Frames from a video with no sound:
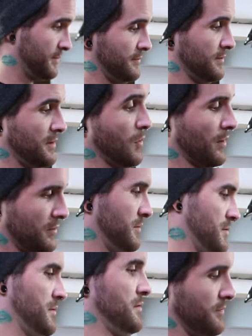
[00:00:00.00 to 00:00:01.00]
so that I can
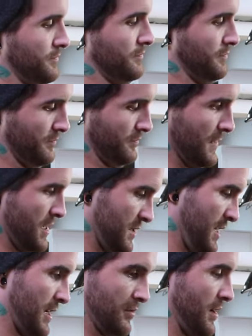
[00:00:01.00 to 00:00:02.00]
give her the
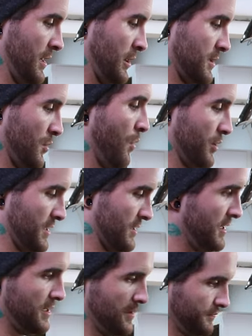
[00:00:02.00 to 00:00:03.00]
appearance
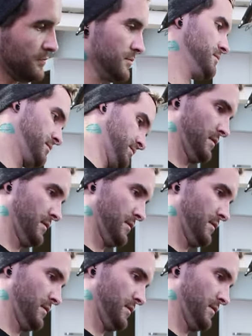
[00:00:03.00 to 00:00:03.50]
of, you know,